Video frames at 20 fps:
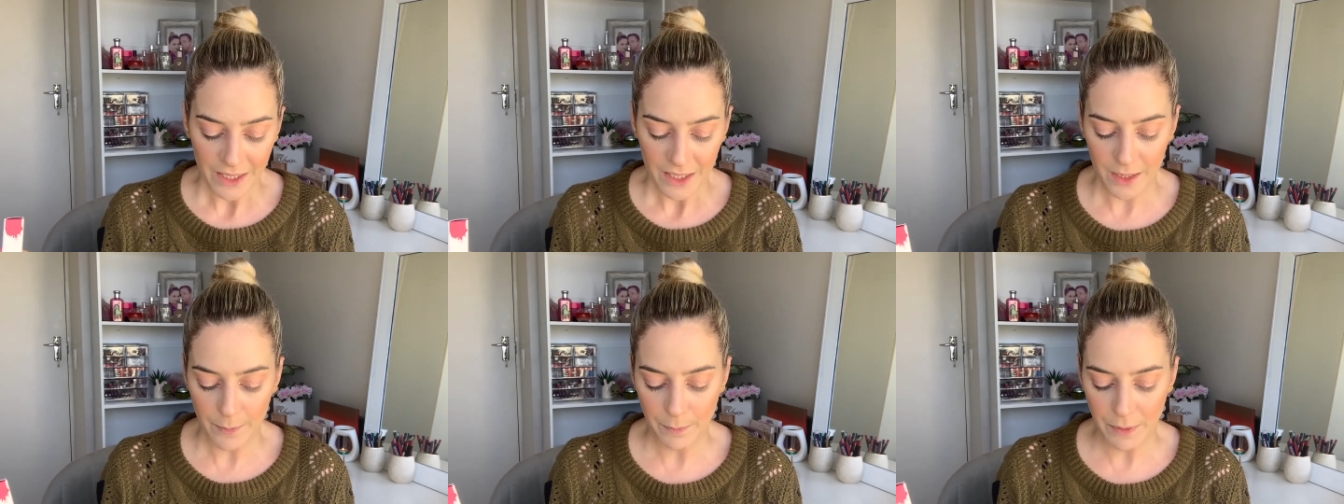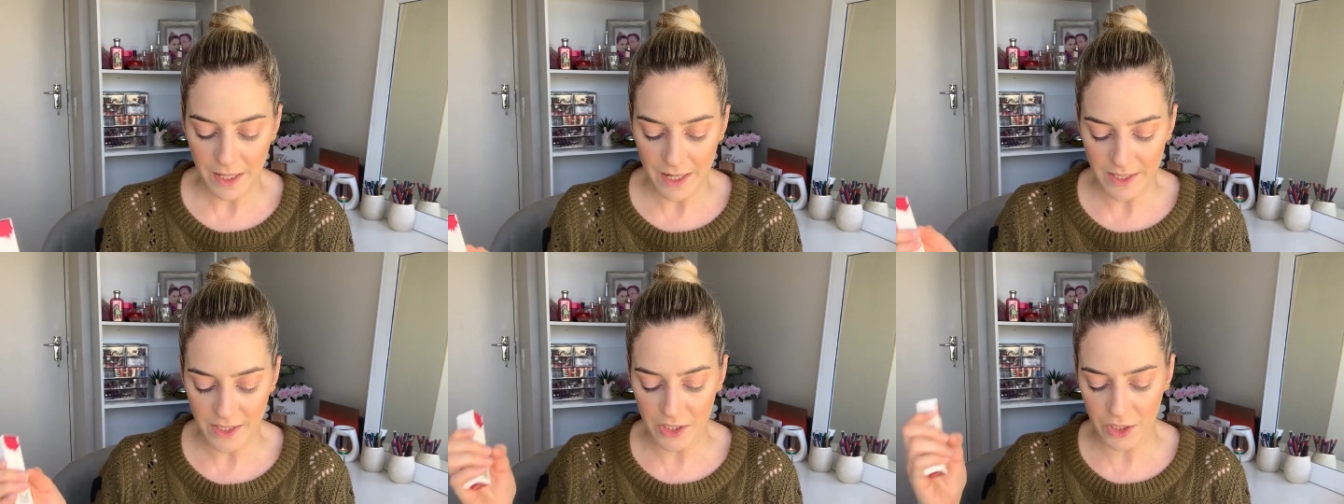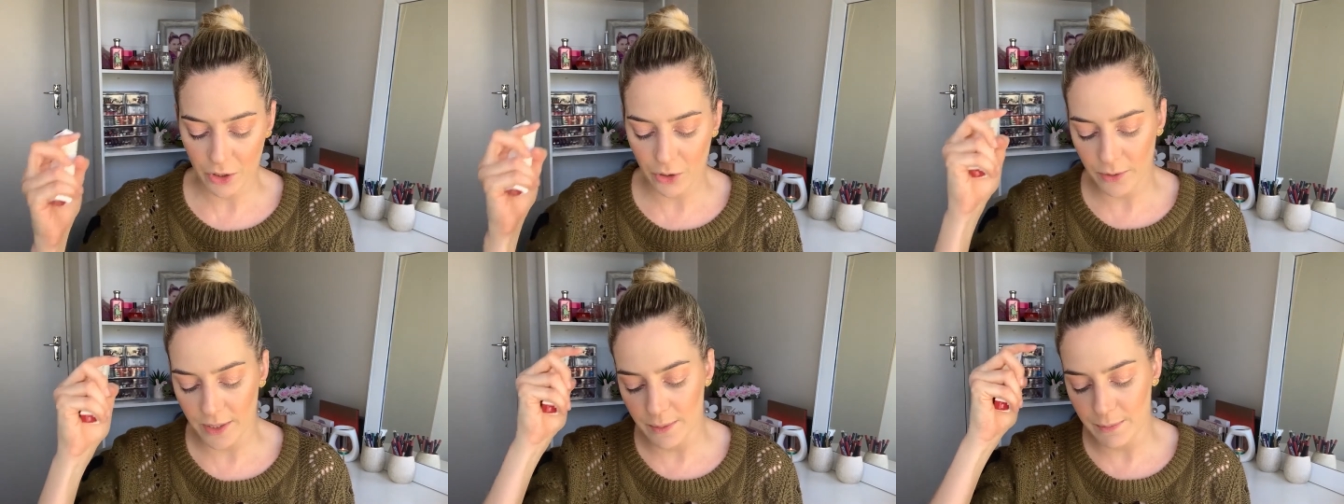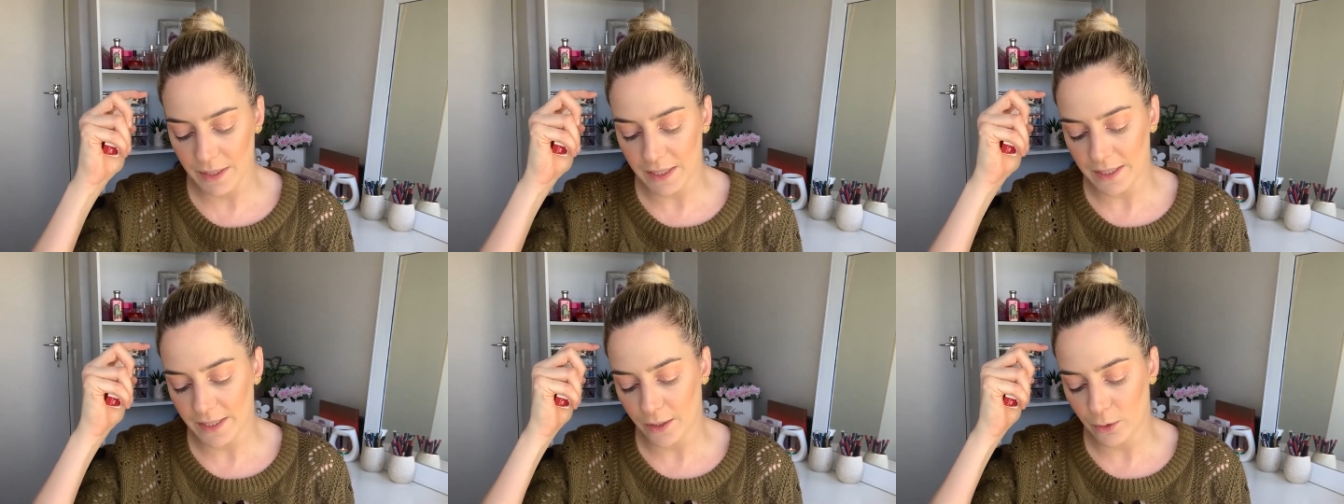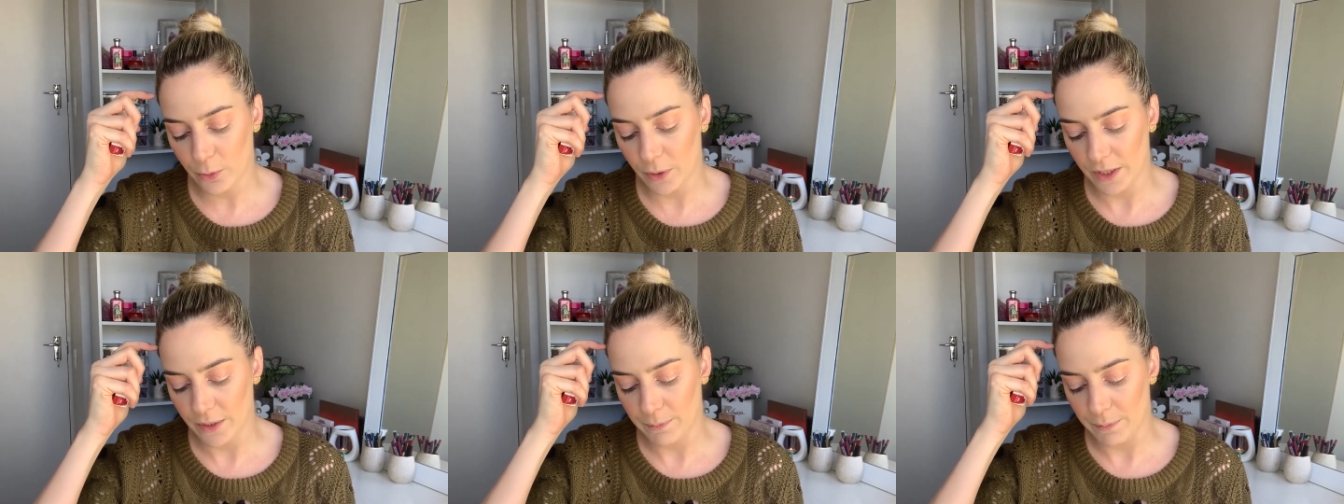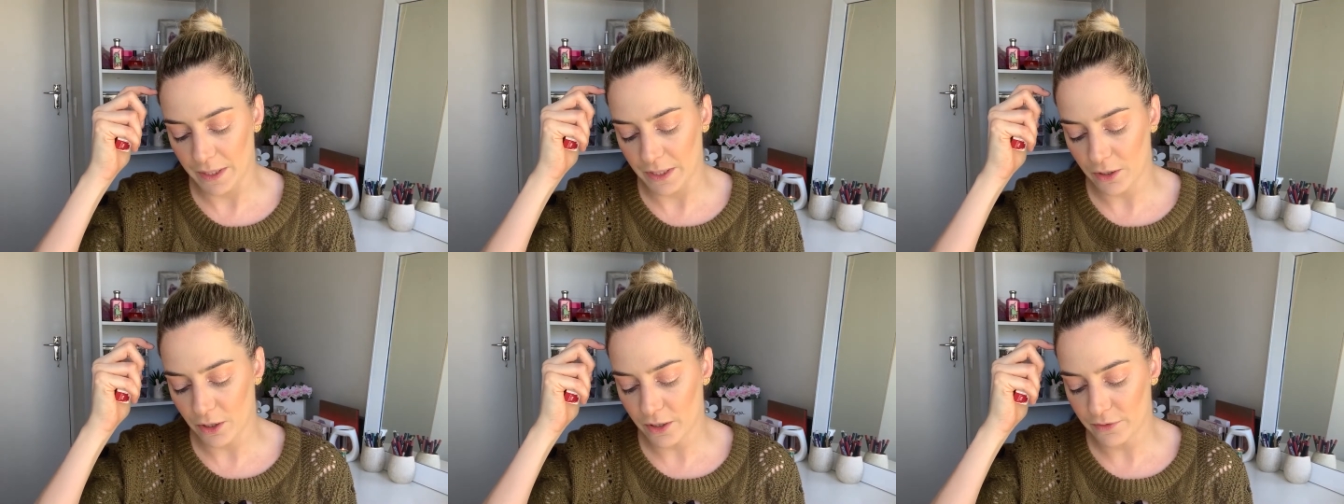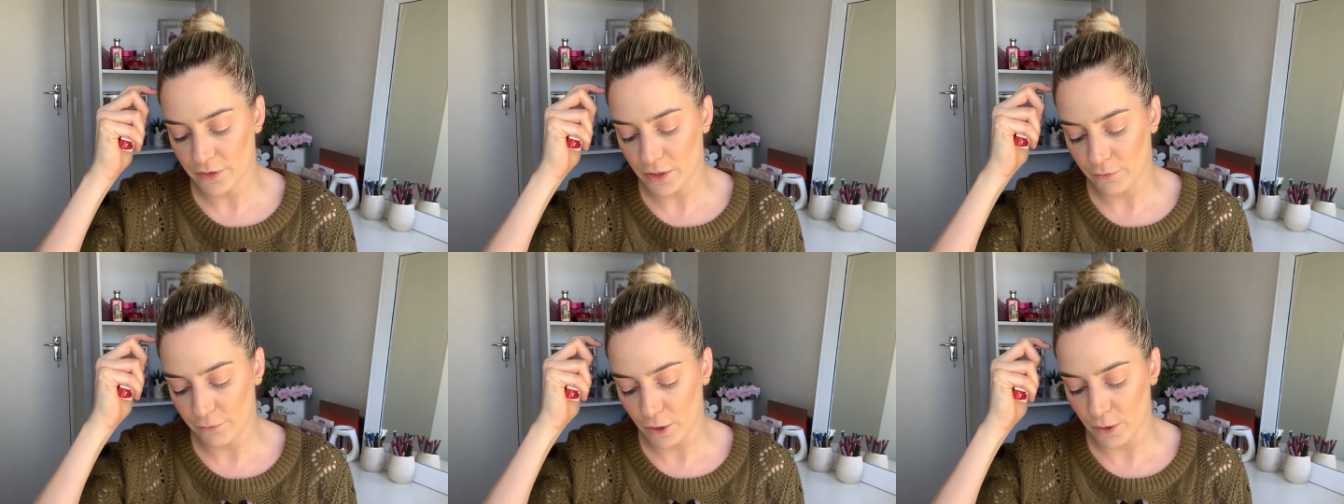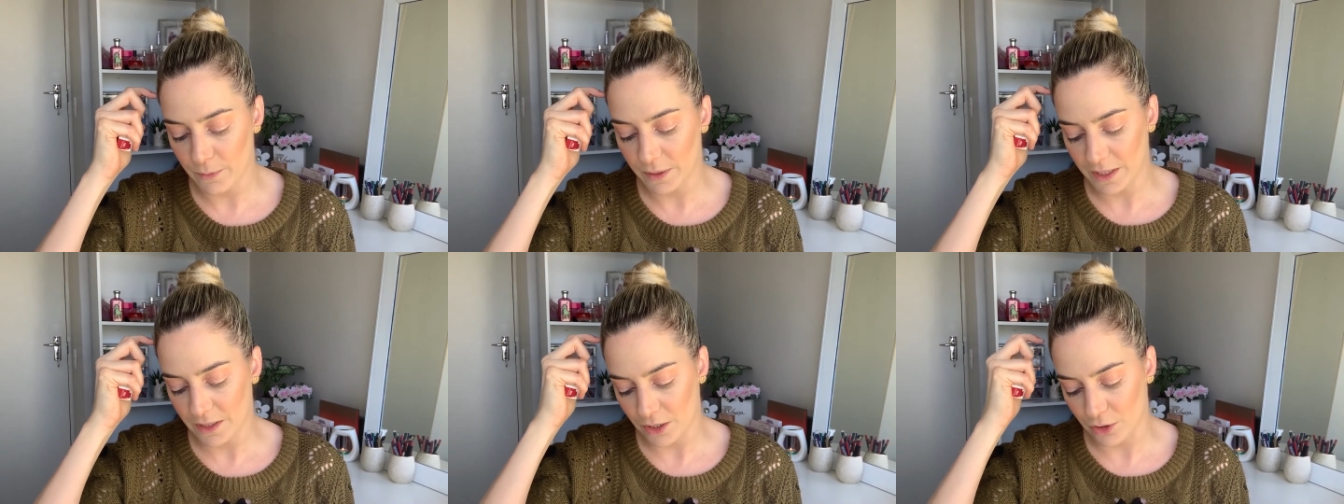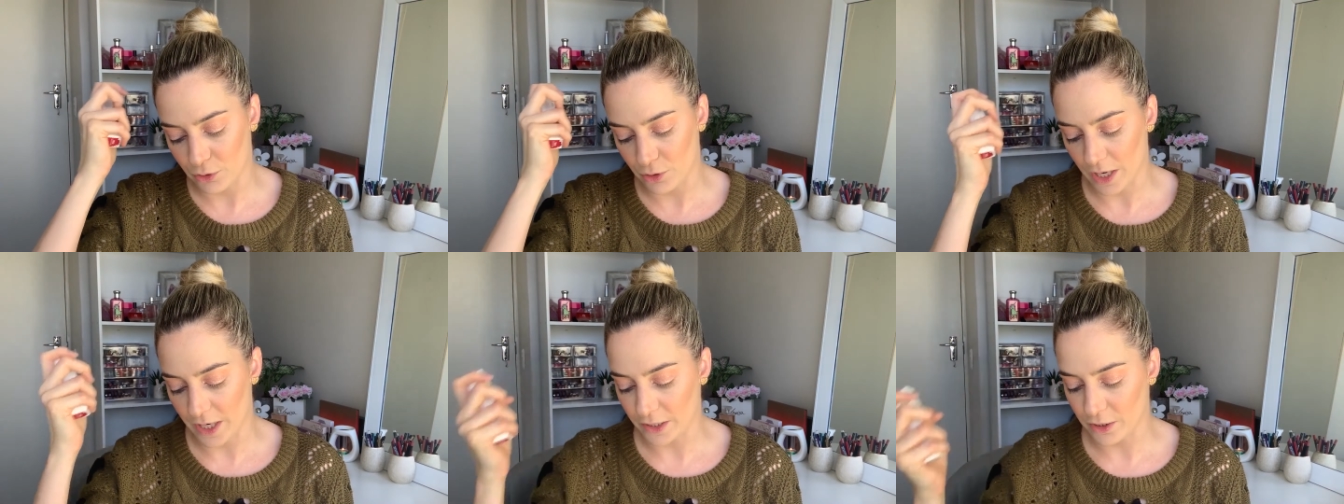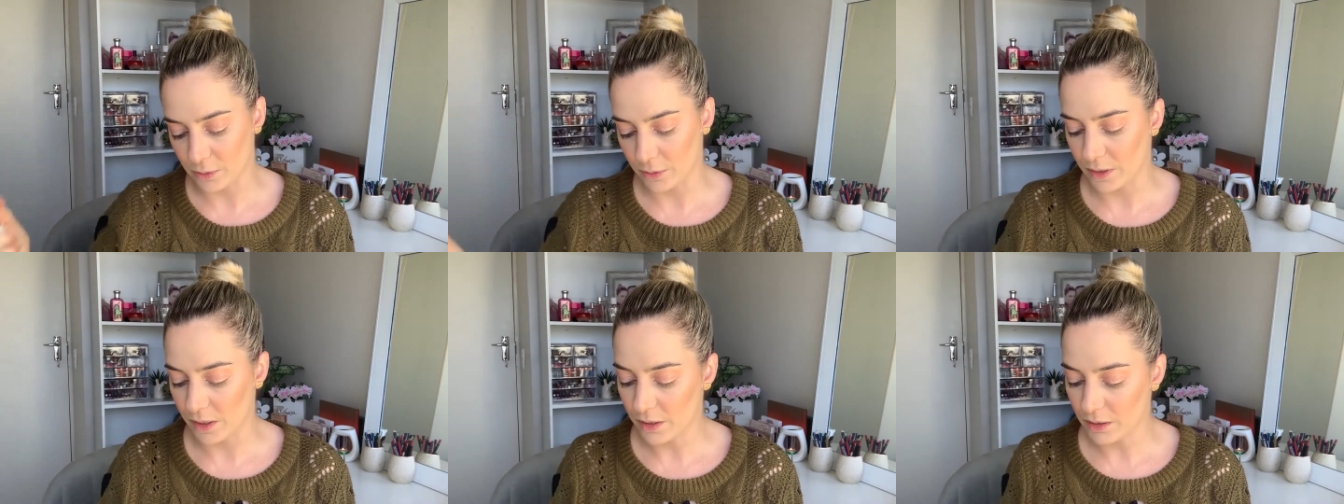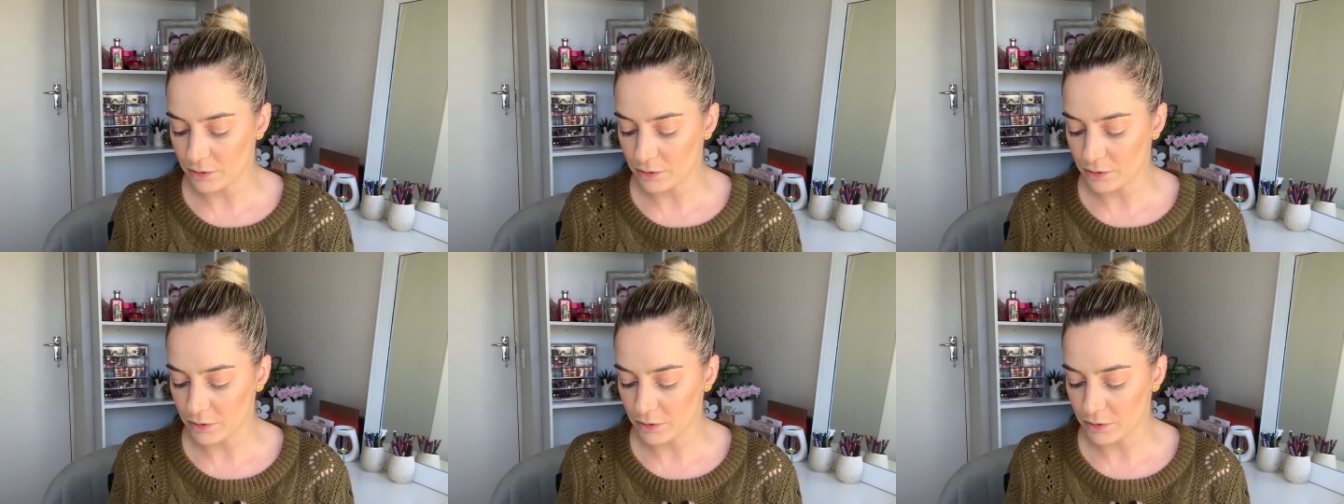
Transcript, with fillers: It applies as a creamy liquid, but after a few minutes it dries to an